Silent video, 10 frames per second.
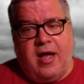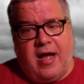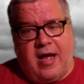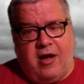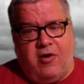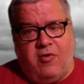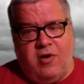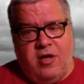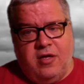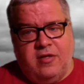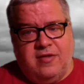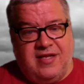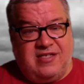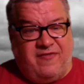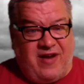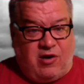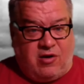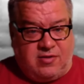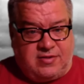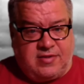how these
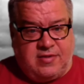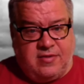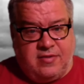fears,